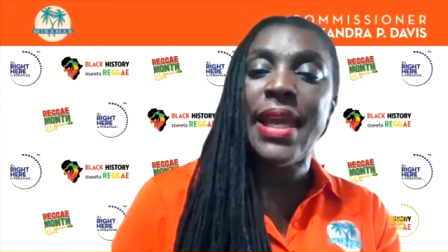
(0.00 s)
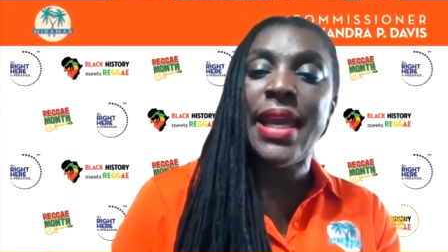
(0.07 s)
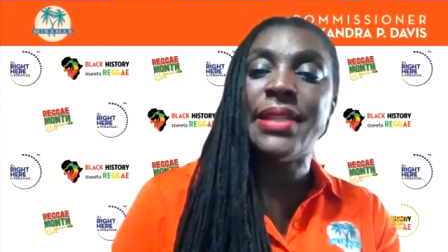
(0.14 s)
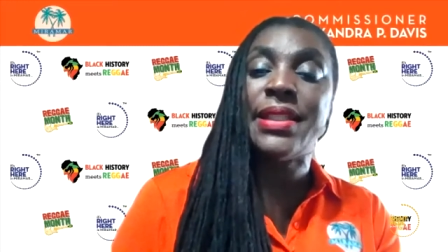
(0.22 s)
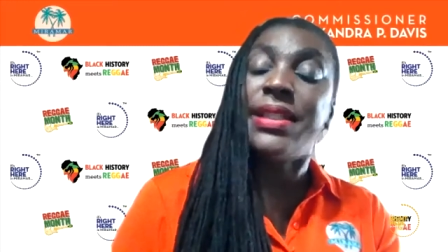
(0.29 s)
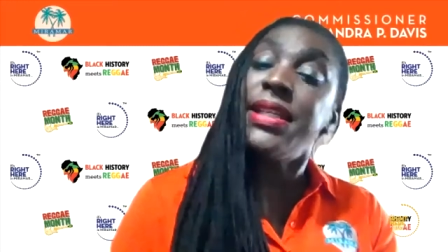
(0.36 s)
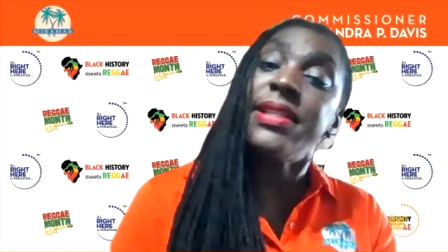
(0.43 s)

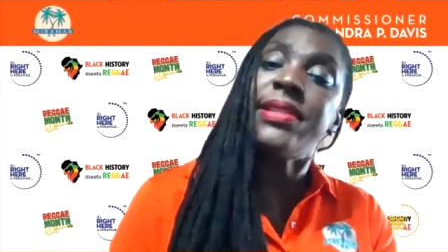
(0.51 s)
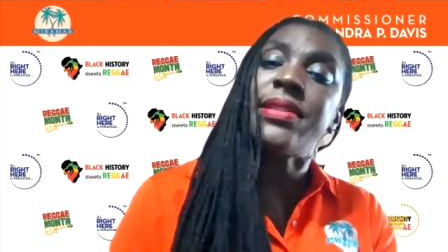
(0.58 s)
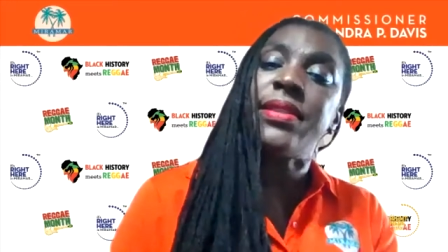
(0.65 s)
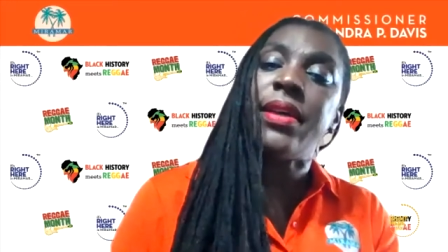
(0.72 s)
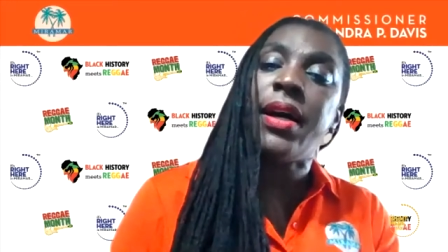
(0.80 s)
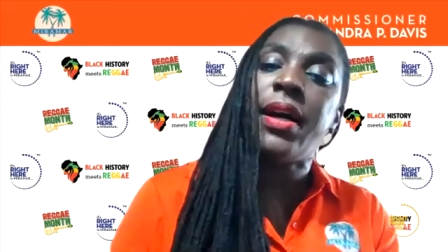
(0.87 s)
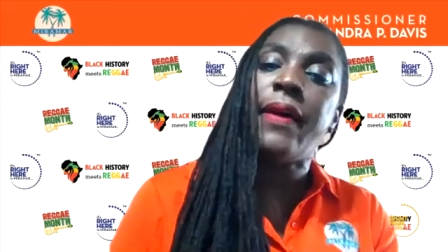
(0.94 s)
And it is
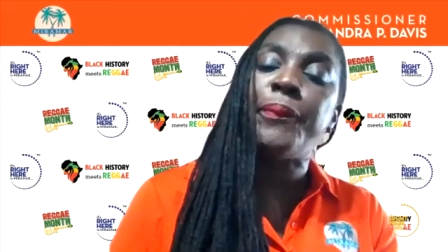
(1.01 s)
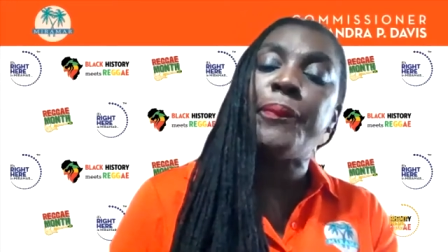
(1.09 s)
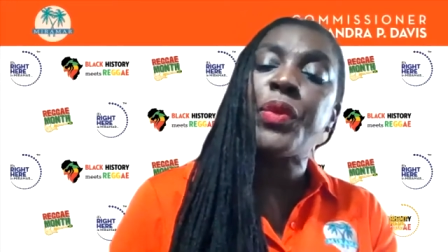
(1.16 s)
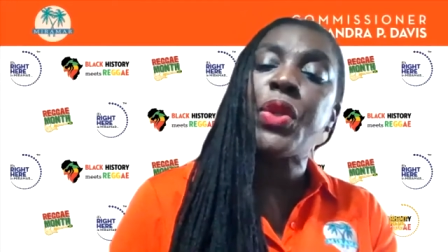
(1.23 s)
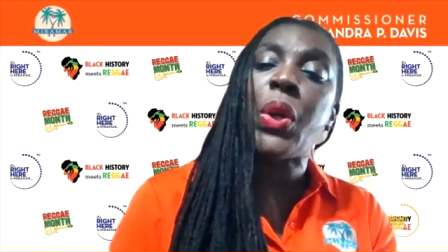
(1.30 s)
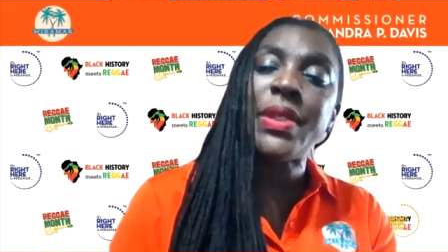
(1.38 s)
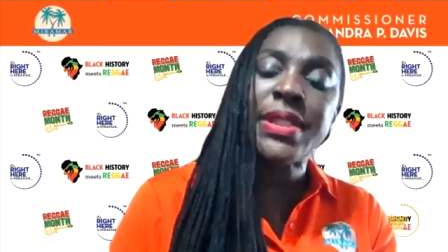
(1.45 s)

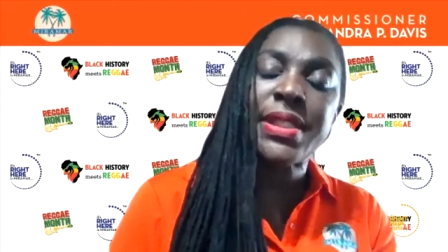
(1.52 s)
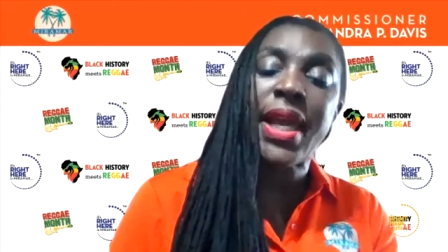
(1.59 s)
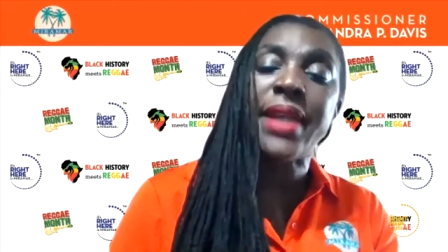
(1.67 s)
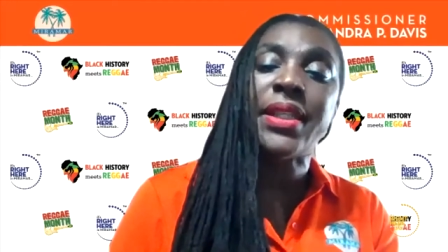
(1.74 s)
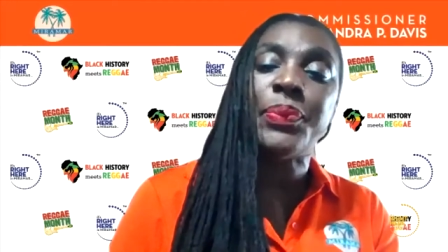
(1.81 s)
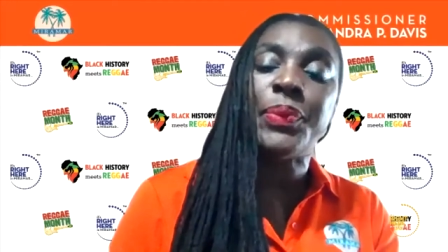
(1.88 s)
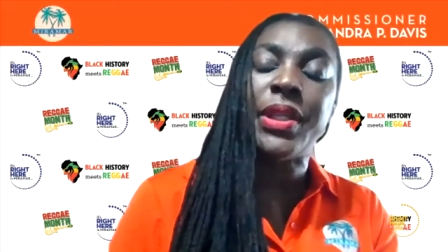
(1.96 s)

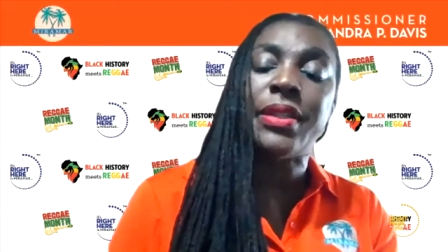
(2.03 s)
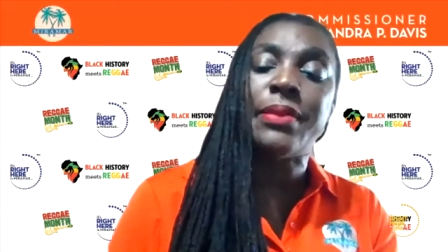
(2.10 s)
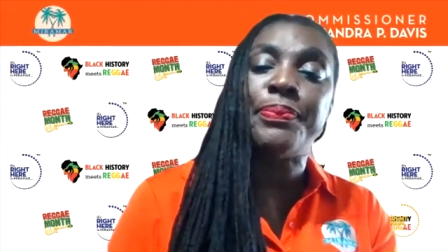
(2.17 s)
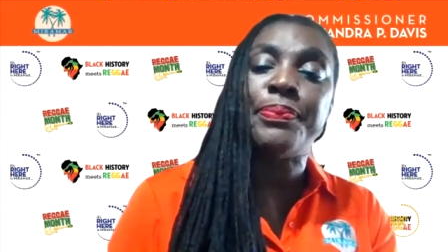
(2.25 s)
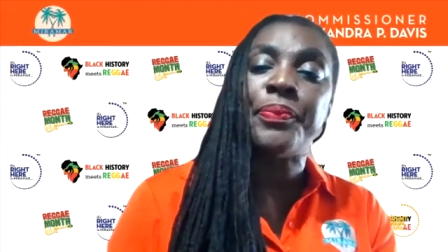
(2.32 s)
coinciding with